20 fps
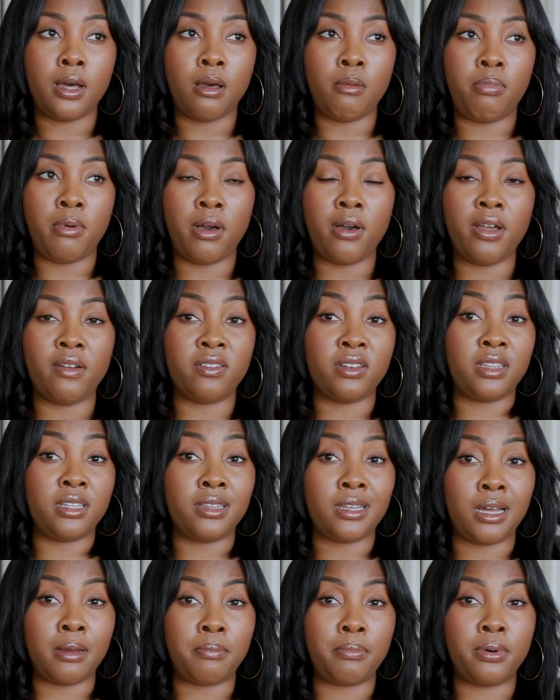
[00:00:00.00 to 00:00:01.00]
about everything
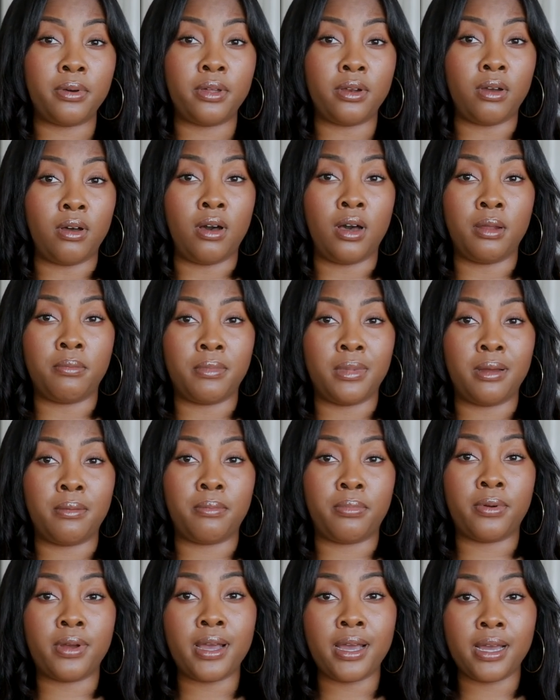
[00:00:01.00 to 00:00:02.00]
that I put on my
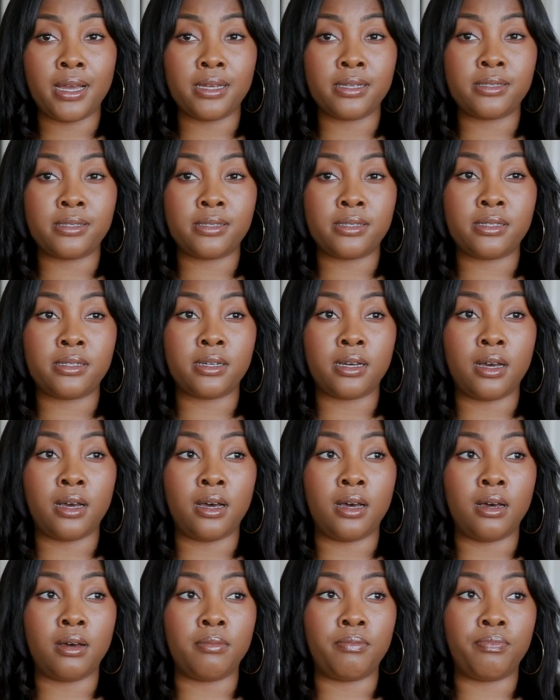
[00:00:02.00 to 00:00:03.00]
breast,
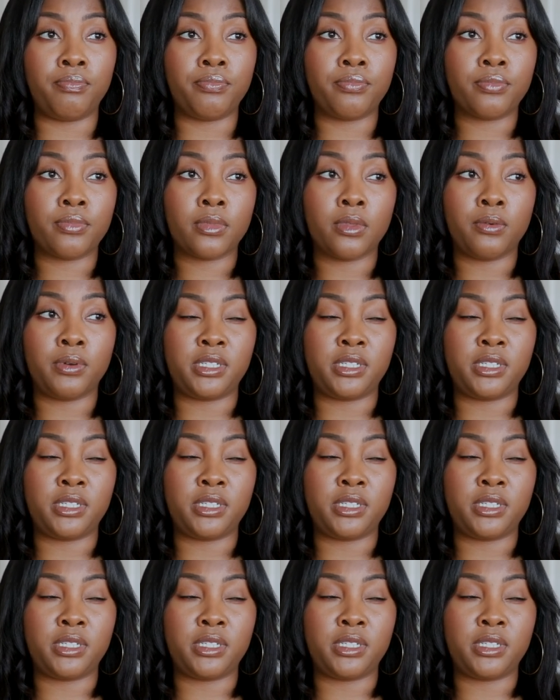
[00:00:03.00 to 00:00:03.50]
um,